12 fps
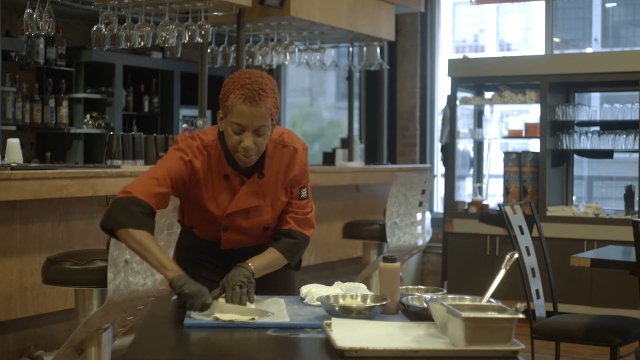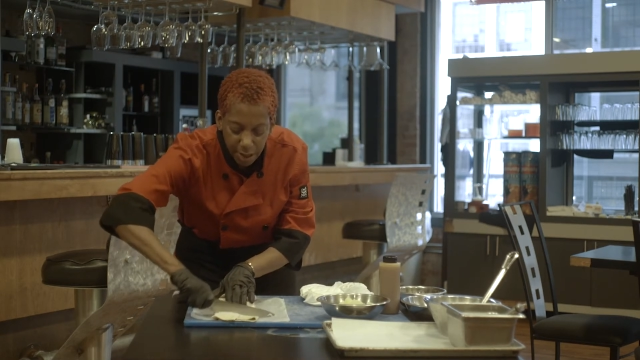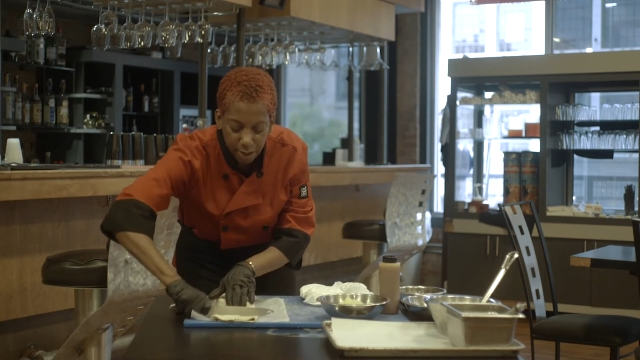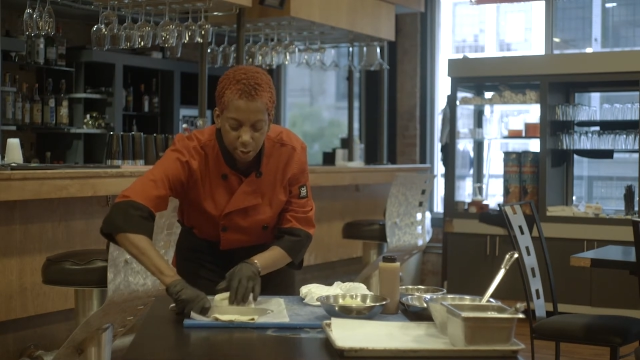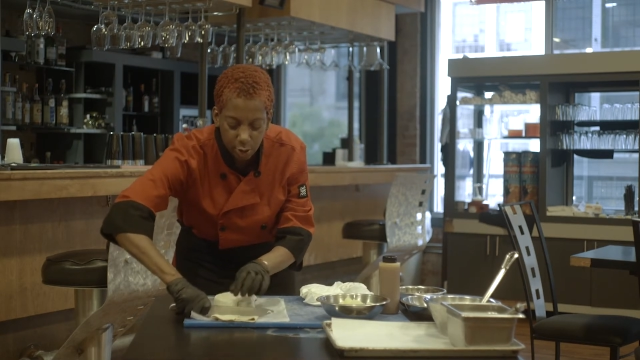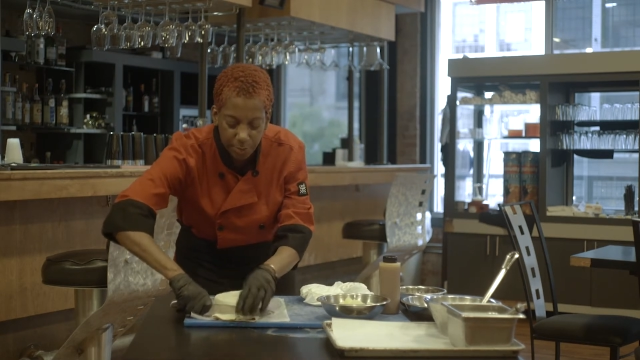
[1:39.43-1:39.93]
a
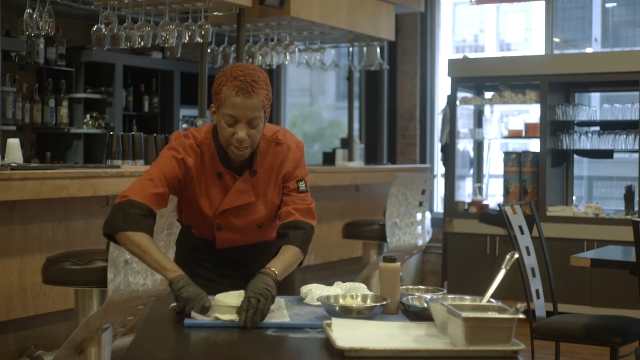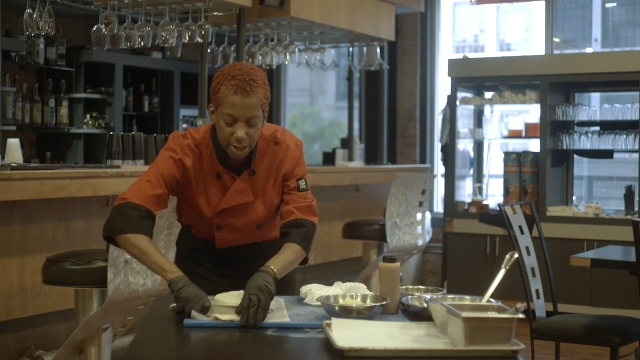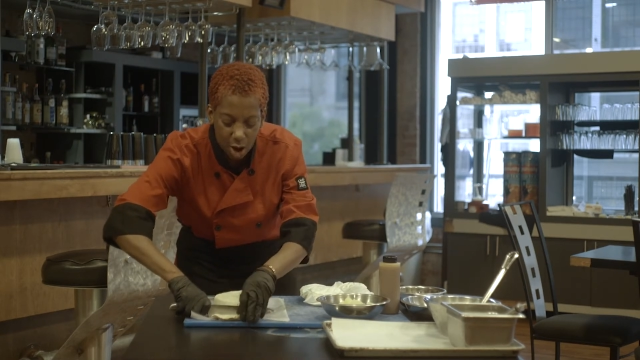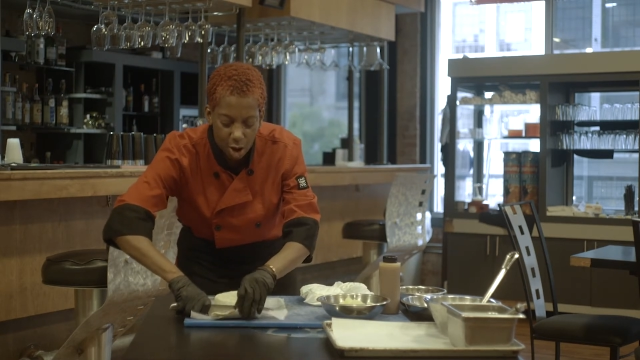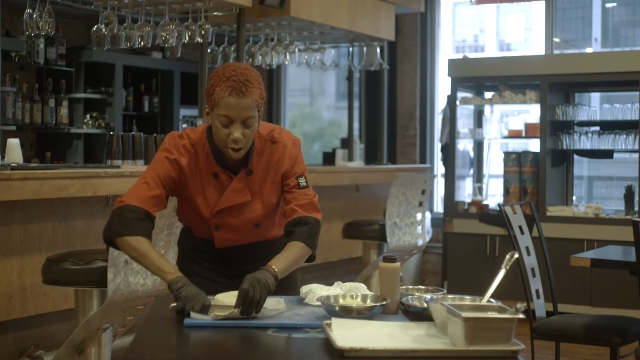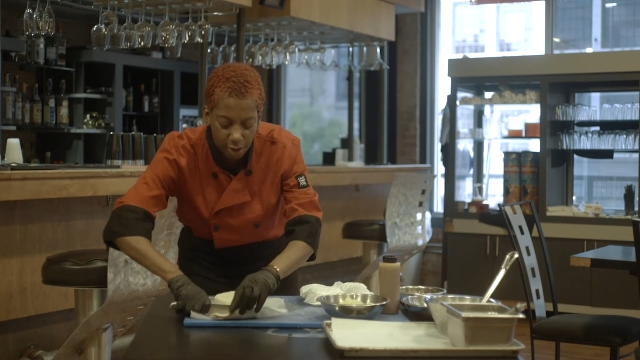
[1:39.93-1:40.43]
little bit
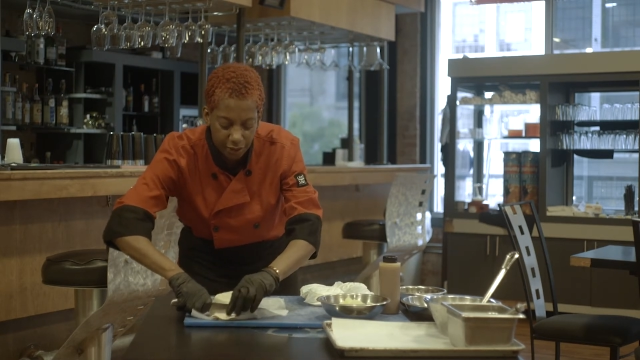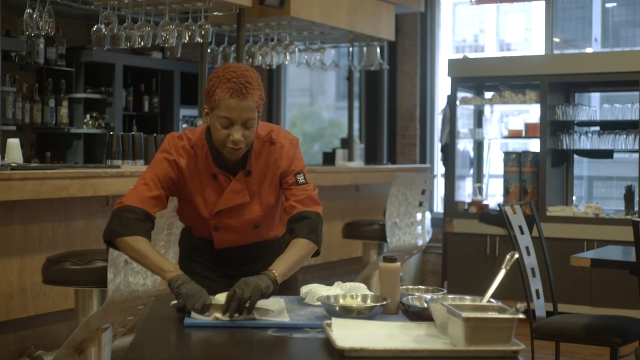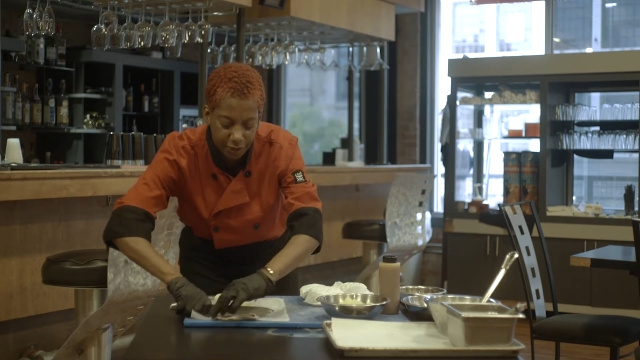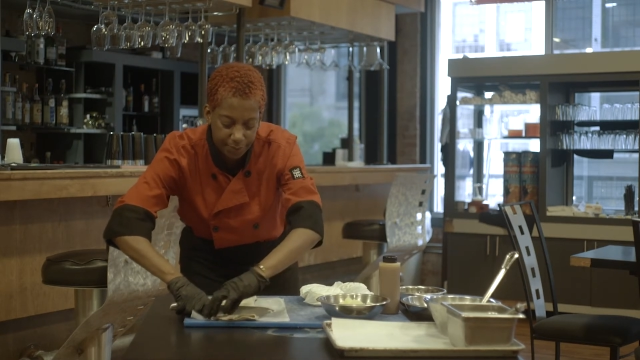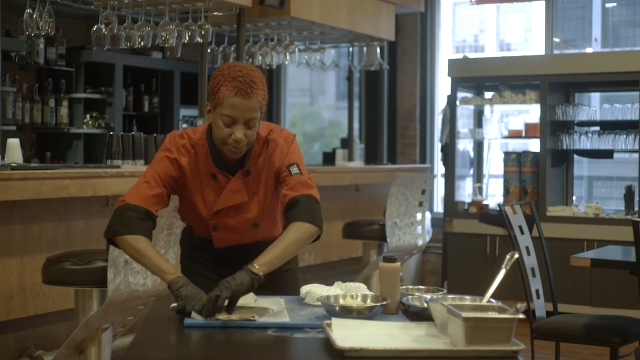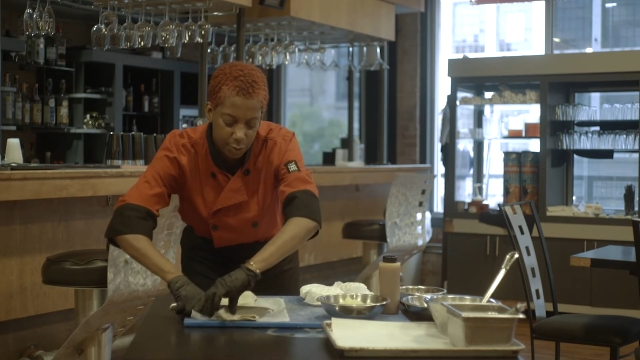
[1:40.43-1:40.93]

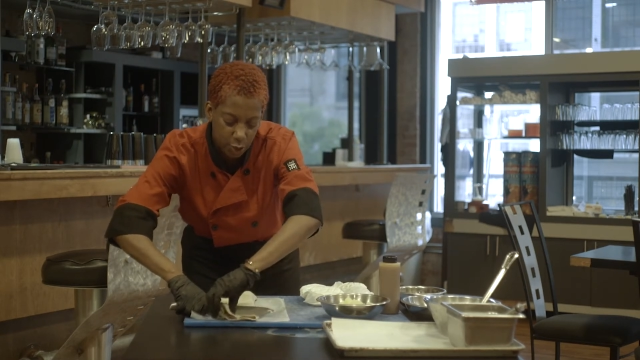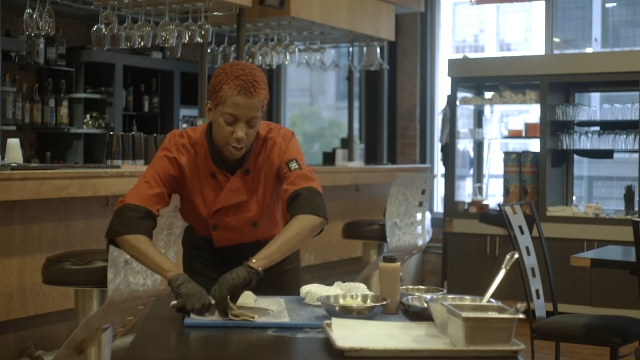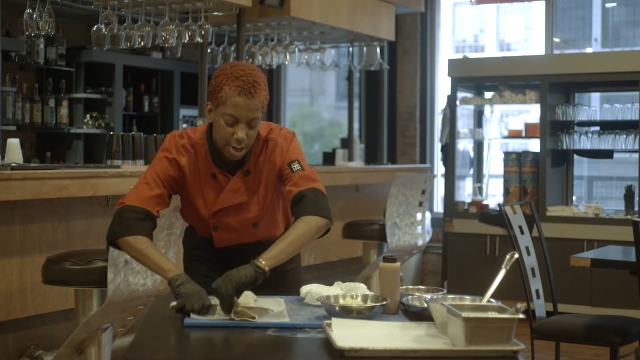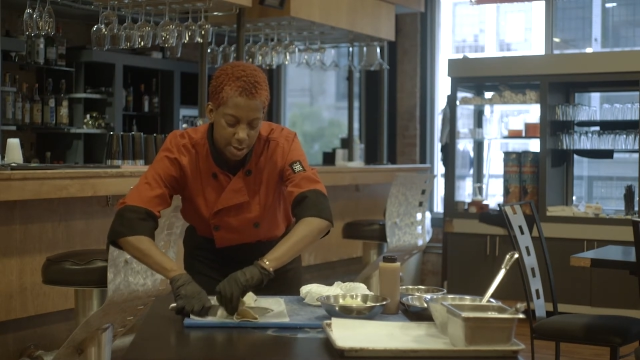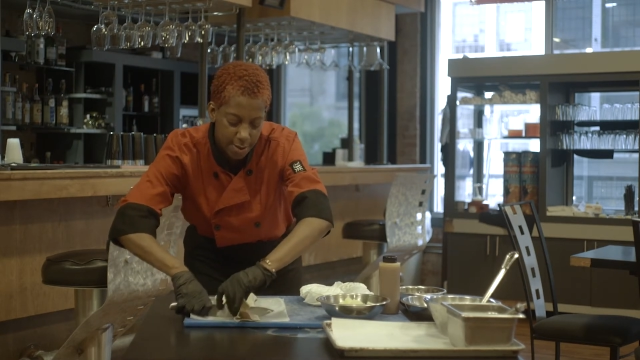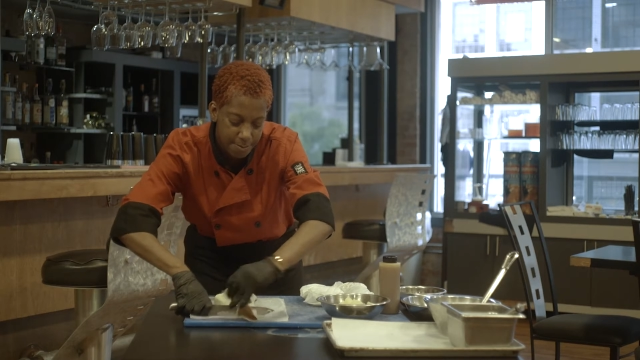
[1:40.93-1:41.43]
off,
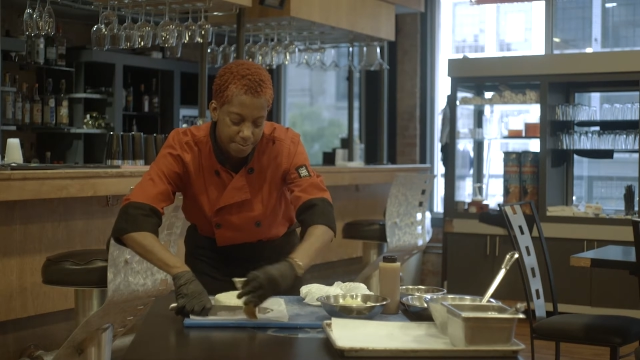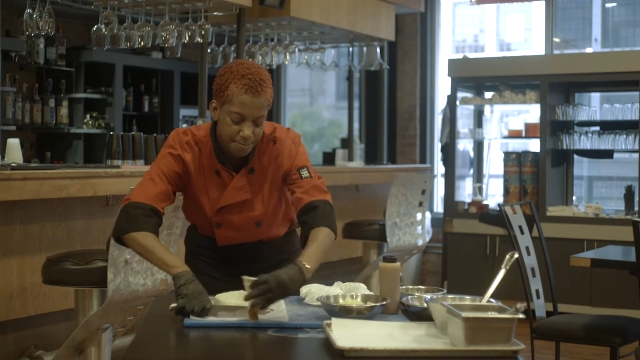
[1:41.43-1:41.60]
okay?